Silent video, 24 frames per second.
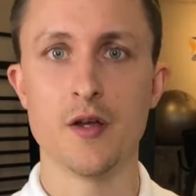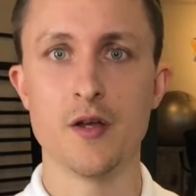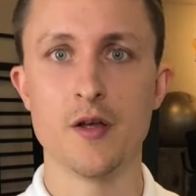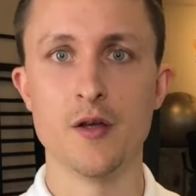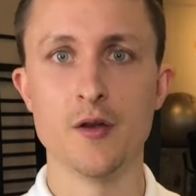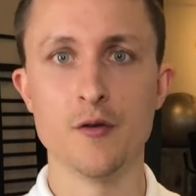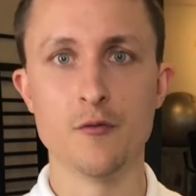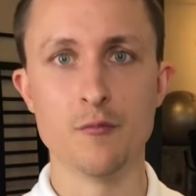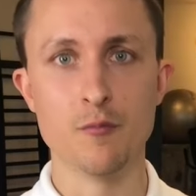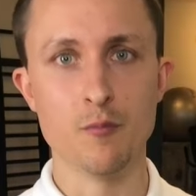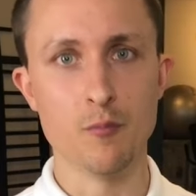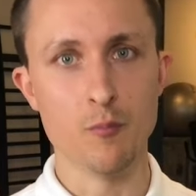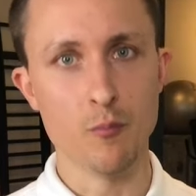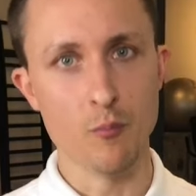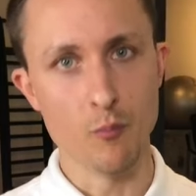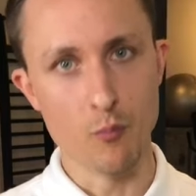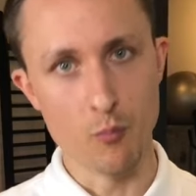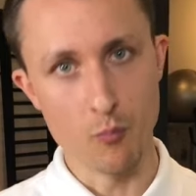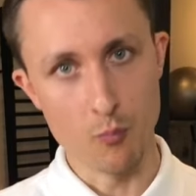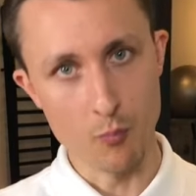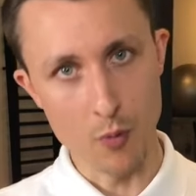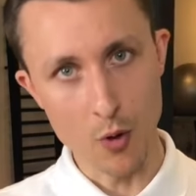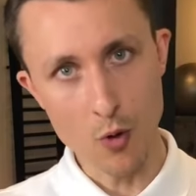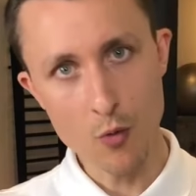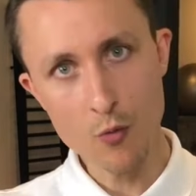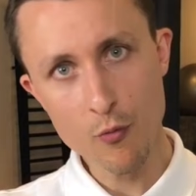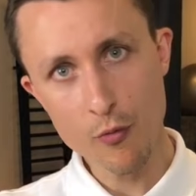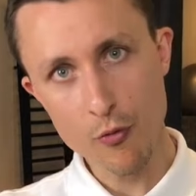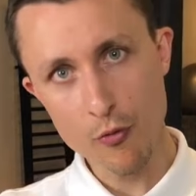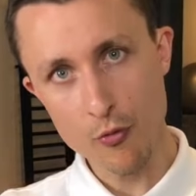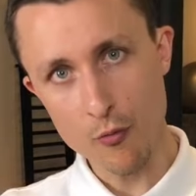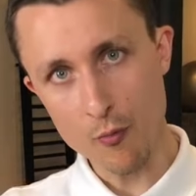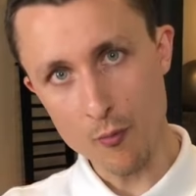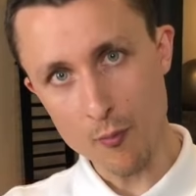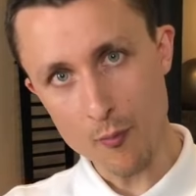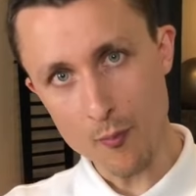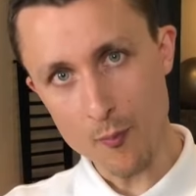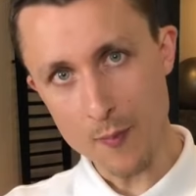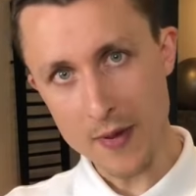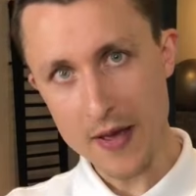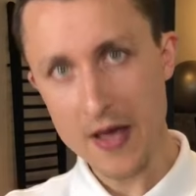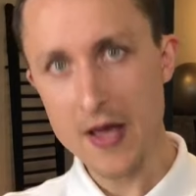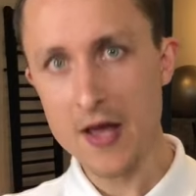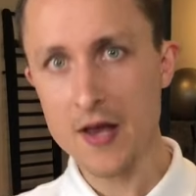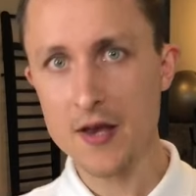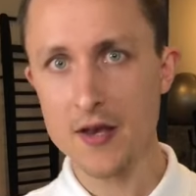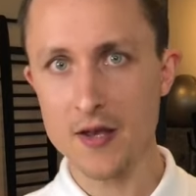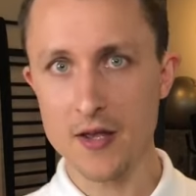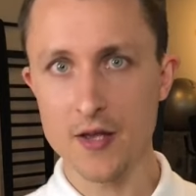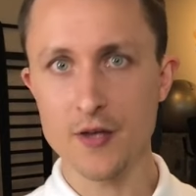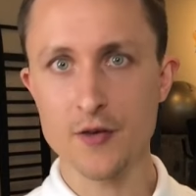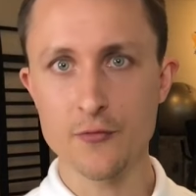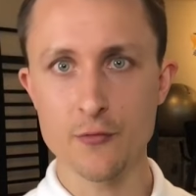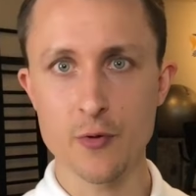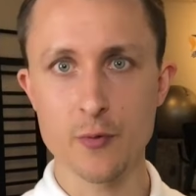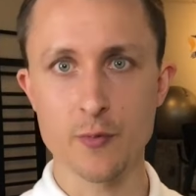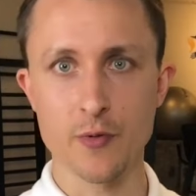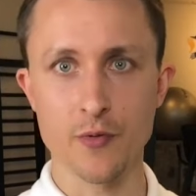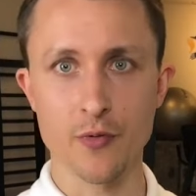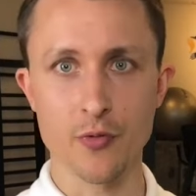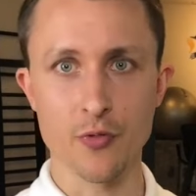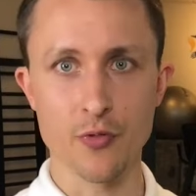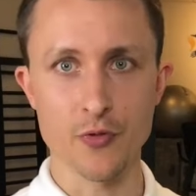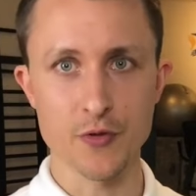In both men and women,